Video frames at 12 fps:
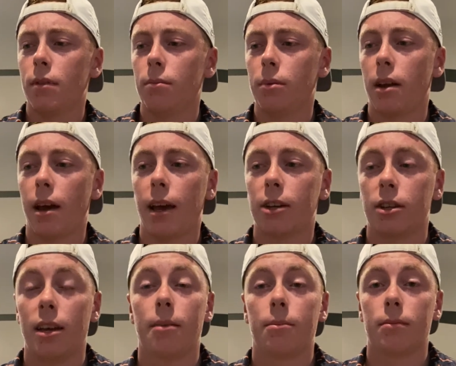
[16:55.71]
But I actually
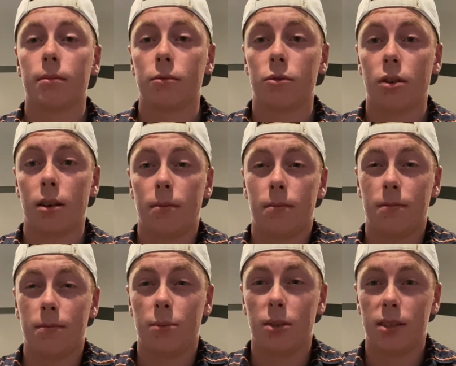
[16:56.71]
am trying to
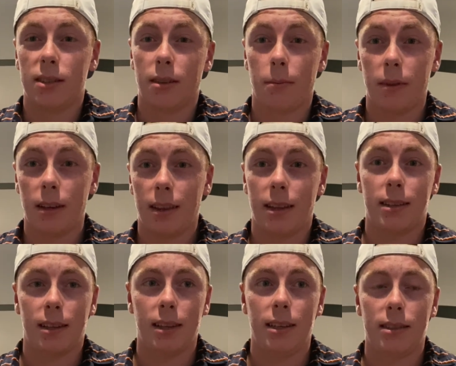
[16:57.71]
put something that's
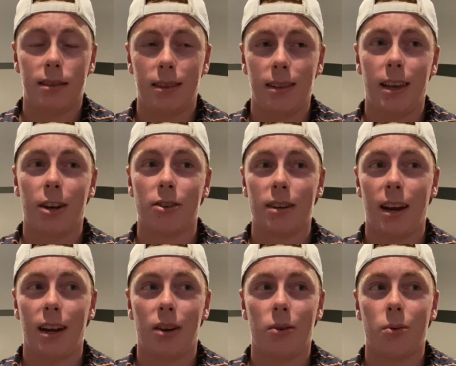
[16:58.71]
at least
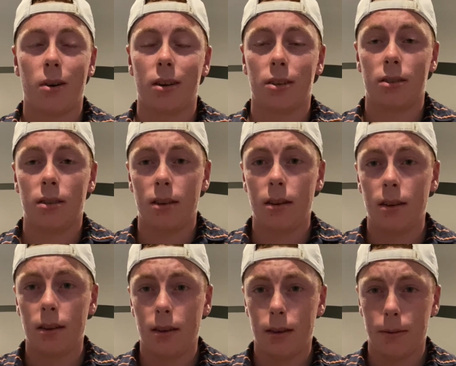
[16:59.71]
entertaining to watch.
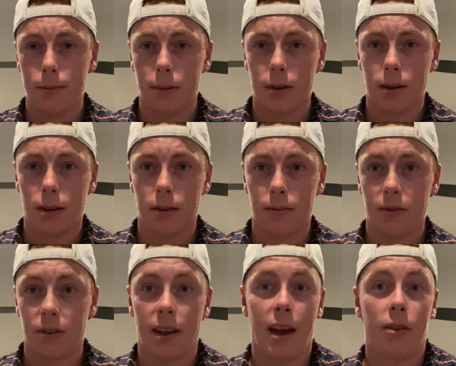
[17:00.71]
But for
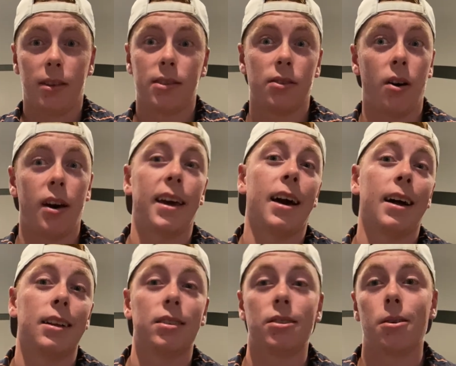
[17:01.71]
now, this is all I got,
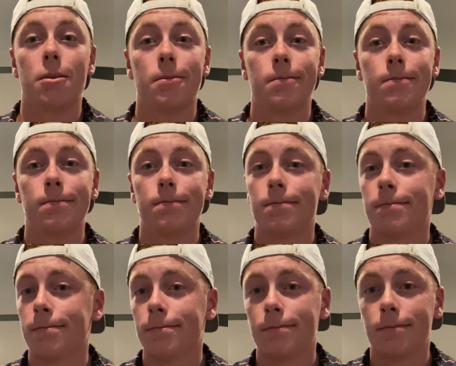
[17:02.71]
so
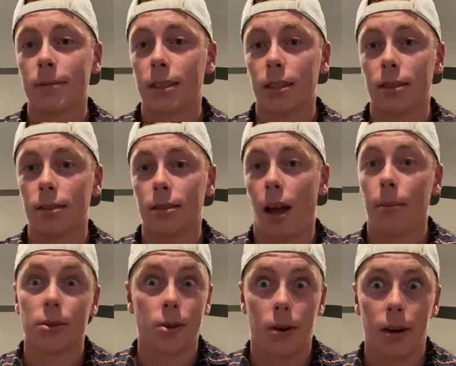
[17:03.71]
I'm
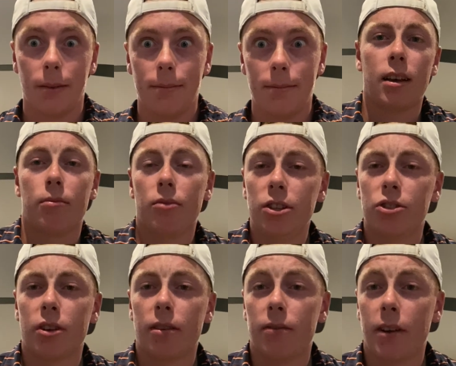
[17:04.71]
sorry. I'm really
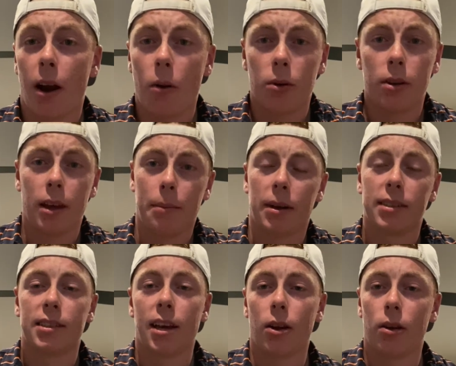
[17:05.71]
trying to figure out what like my
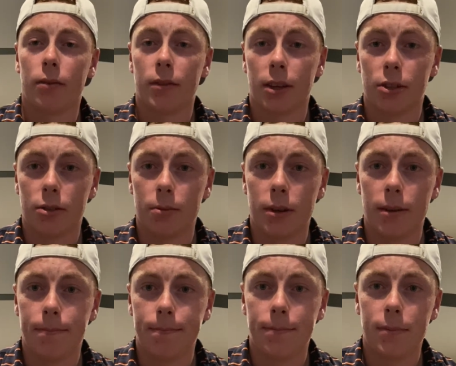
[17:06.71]
sign-off thing should be.
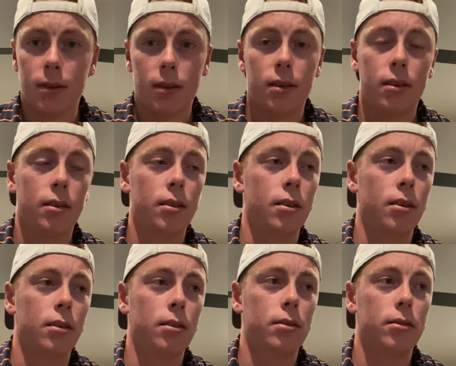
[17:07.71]

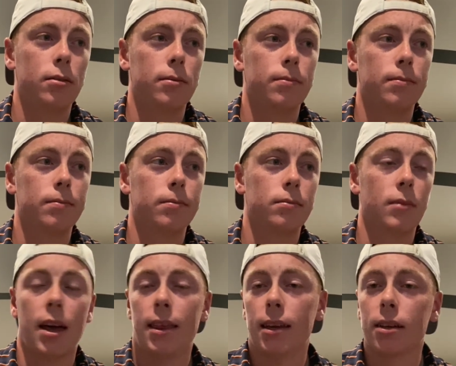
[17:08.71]

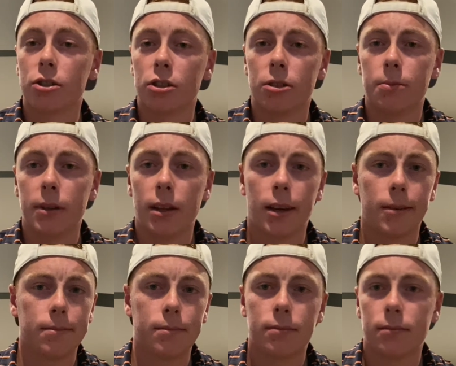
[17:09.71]
I think it should just be like,
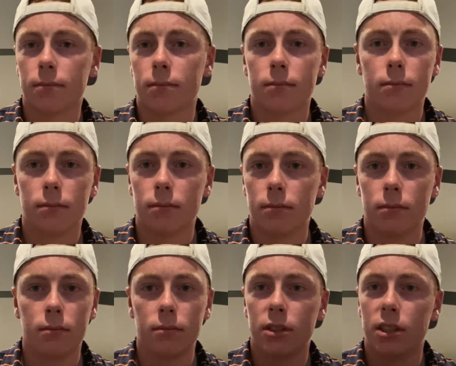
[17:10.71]

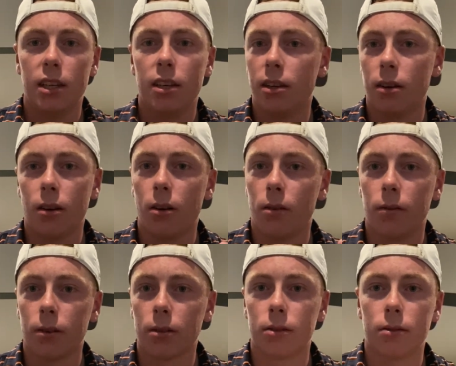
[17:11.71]
see ya, young
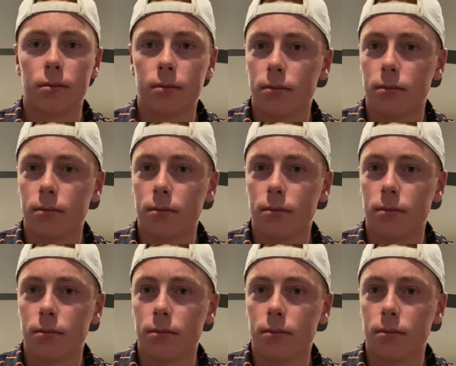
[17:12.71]
golfers.